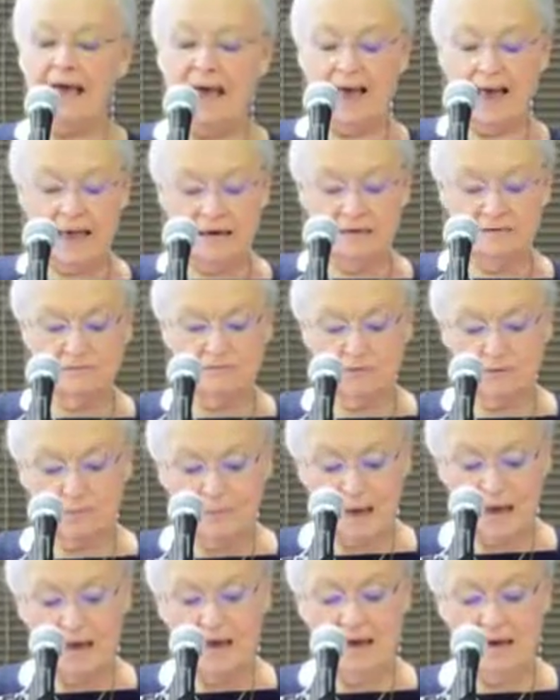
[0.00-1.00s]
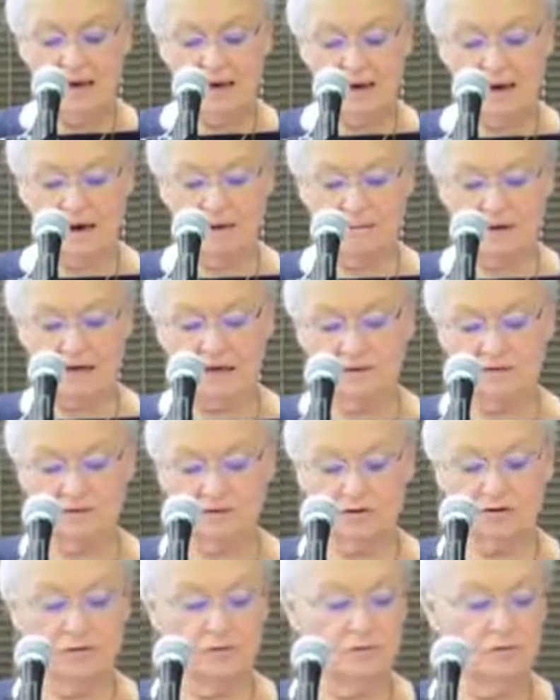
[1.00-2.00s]
And for me, coming
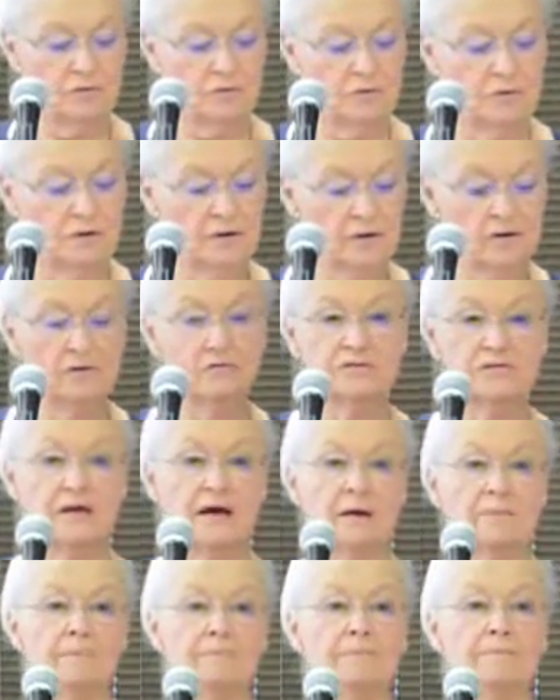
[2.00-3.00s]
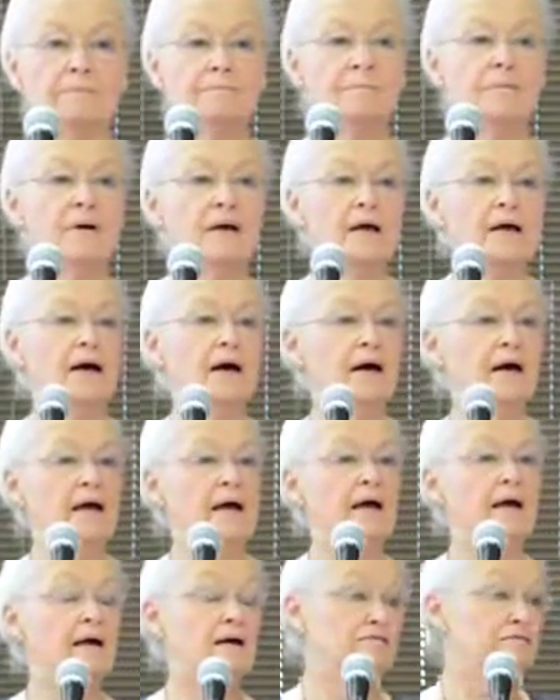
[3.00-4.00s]
to UTEP,
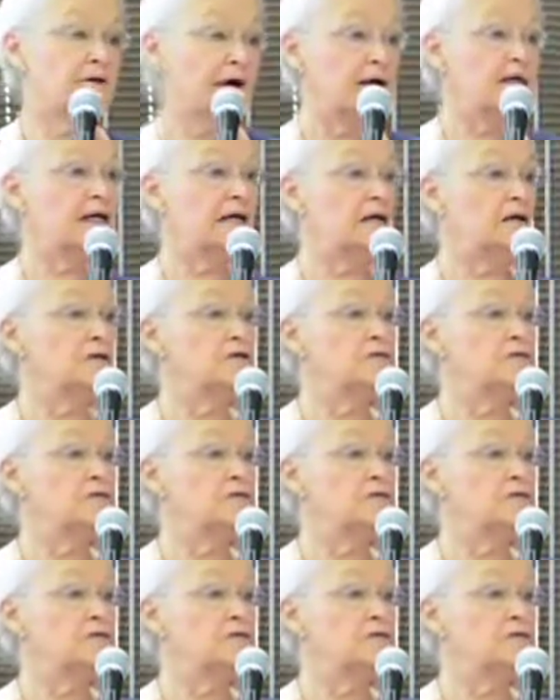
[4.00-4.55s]
finding